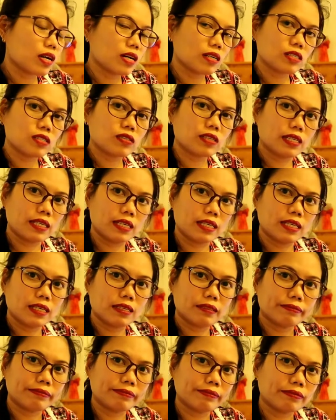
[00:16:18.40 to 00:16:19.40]

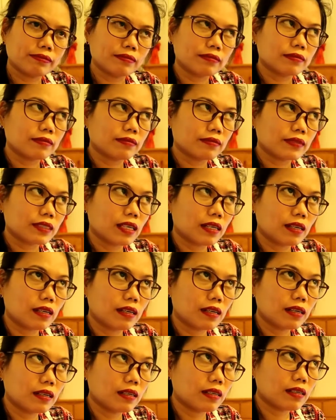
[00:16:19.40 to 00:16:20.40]
actually,
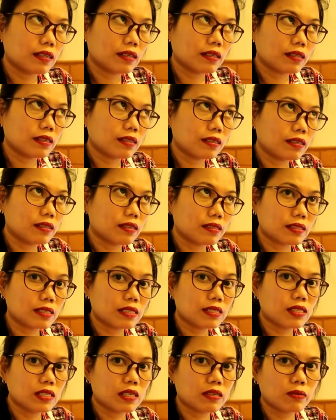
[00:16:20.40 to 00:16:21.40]
sa
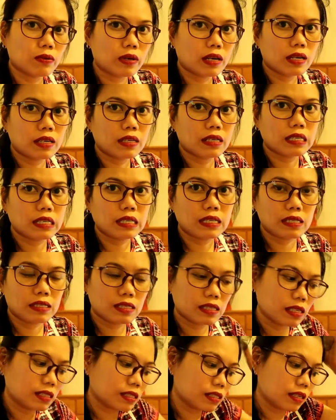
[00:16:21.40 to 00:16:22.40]
January,
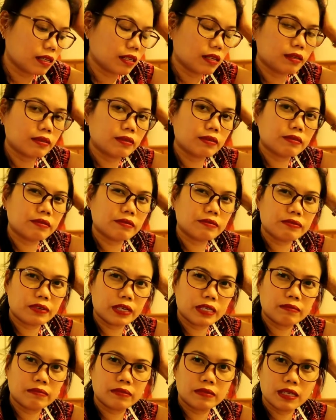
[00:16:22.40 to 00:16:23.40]
kasi isa lang yung
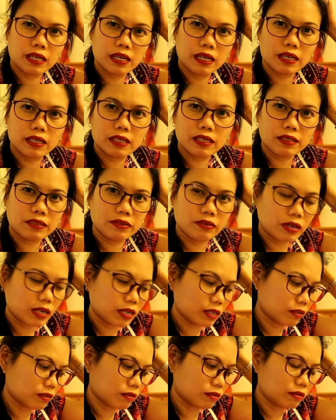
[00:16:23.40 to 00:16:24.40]
frame na
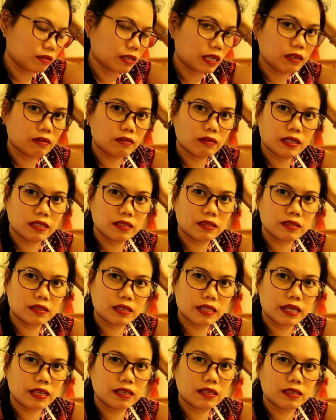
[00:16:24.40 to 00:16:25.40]
kinuha ko. I want
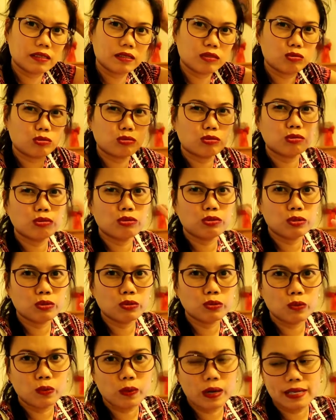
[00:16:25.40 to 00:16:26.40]
like 2
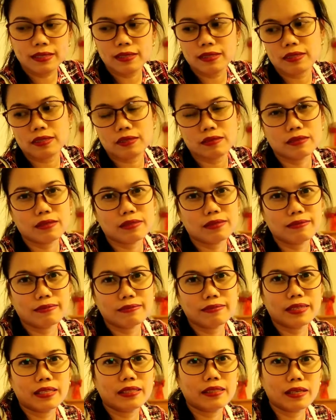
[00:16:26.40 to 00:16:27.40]
new ones kasi
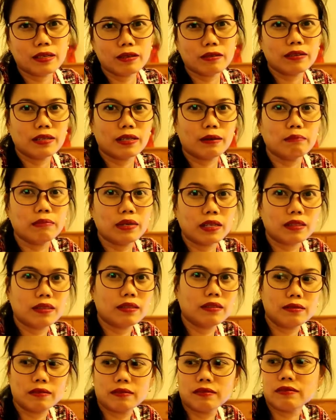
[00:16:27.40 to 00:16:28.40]
hindi ko nabet
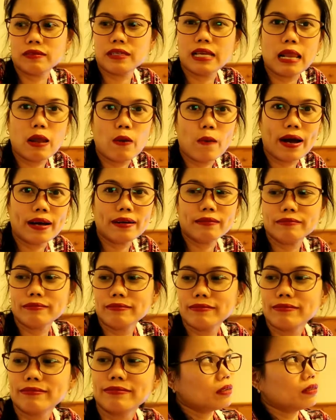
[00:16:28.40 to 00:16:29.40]
yung dalawa.
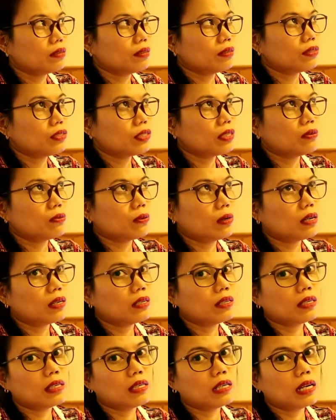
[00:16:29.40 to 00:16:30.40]
On
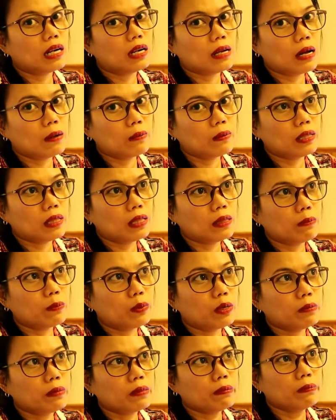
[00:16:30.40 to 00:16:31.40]
January, I will
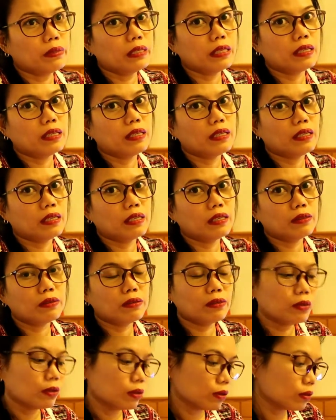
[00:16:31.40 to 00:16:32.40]
probably
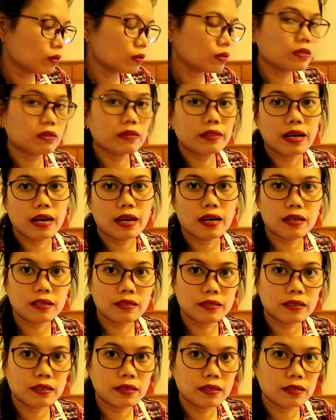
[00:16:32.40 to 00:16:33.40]
go to the
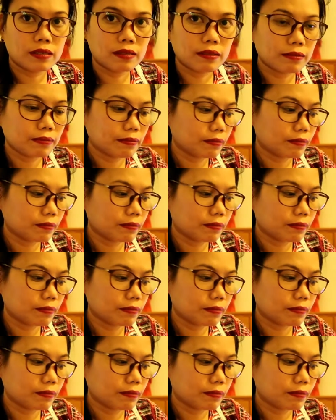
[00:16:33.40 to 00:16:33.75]
other